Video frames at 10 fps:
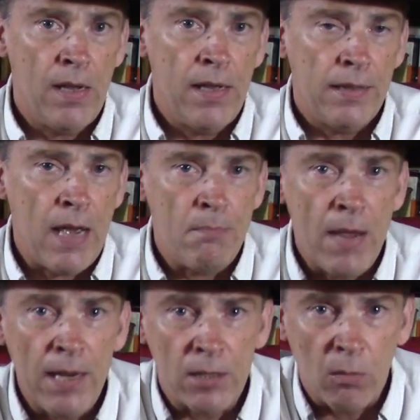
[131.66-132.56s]
That
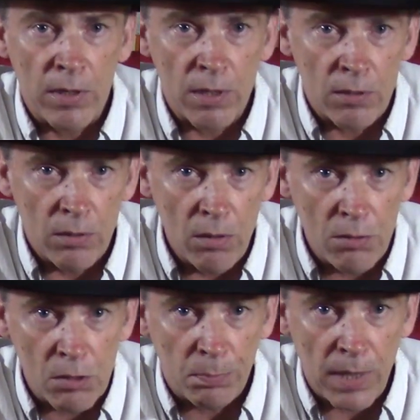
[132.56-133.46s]
means that when this new
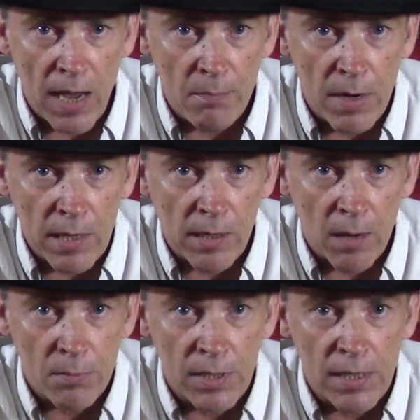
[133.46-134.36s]
supply of money
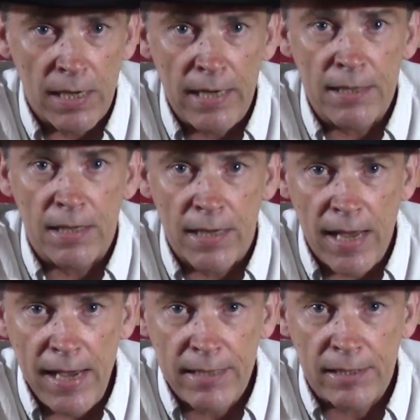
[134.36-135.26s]
comes in, it is in
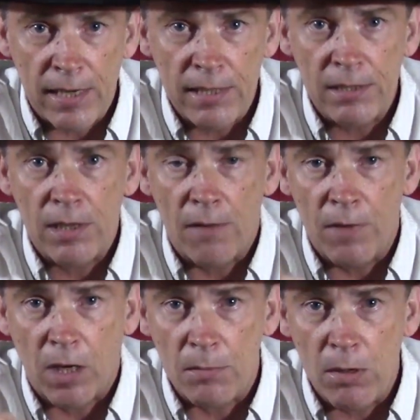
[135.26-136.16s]
excess of
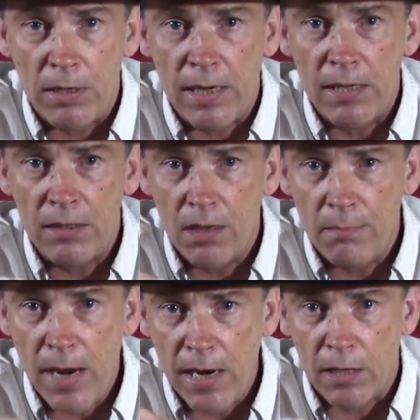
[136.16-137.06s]
the community's
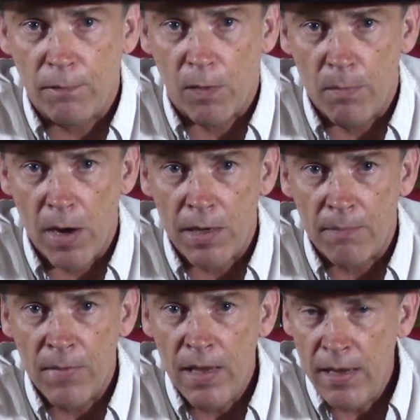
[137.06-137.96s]
demand for money.
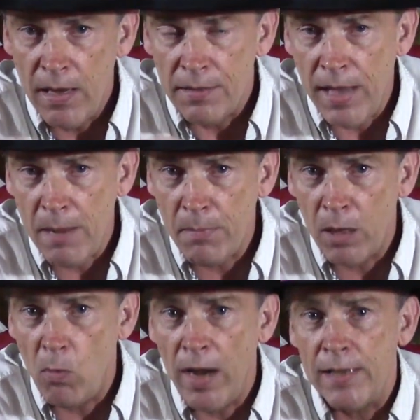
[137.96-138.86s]
That, by
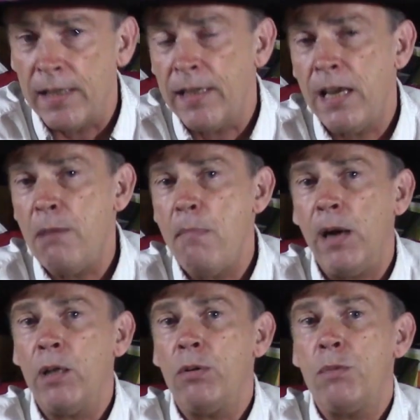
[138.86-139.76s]
the way, is a key
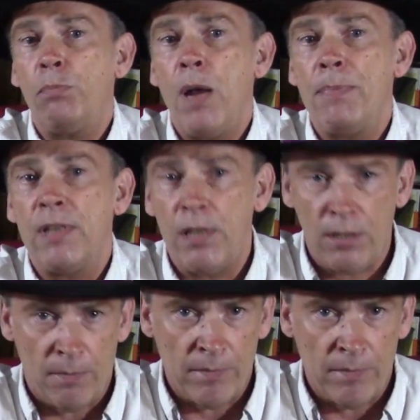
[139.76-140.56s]
monetarist proposition.